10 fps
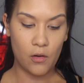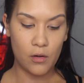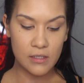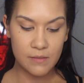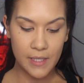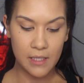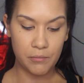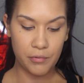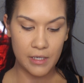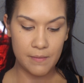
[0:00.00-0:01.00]
cost me a
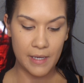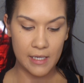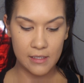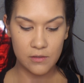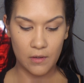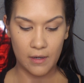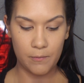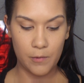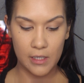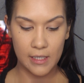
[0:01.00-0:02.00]
pretty penny, so
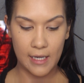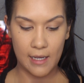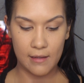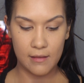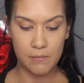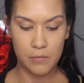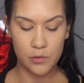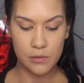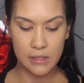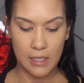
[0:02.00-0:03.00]
I want to get the
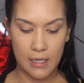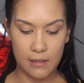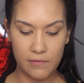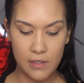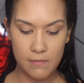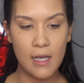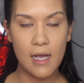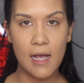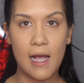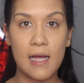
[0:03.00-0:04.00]
most out of them.
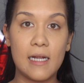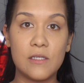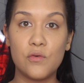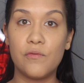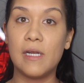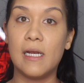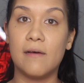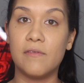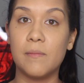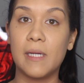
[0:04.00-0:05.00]
And I do really
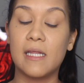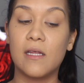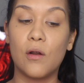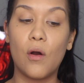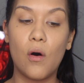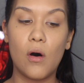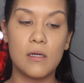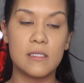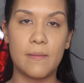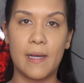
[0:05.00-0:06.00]
love them, like they're
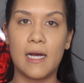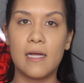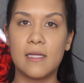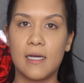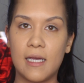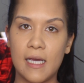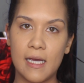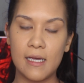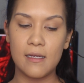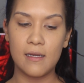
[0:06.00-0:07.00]
awesome. I got the
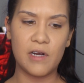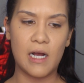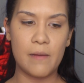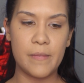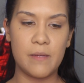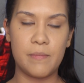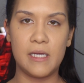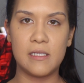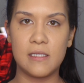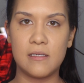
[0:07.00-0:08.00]
kit, I forgot how many
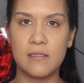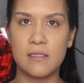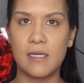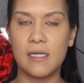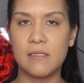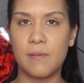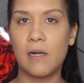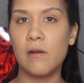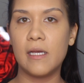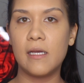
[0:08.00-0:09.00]
pieces it is, but
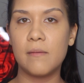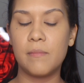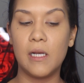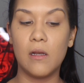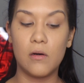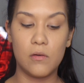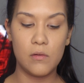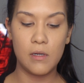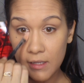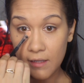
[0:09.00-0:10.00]
I'll link it
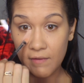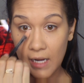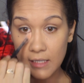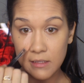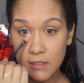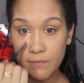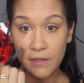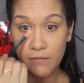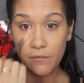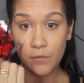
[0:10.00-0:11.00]
below. They've lasted
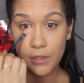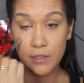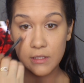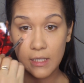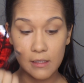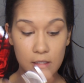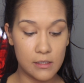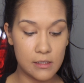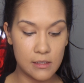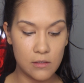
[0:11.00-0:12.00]
me for 4 years, like
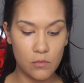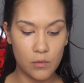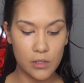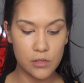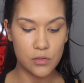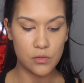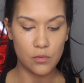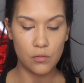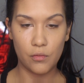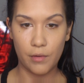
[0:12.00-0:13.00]
they still work
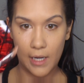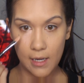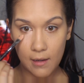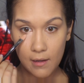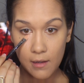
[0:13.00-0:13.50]
so great.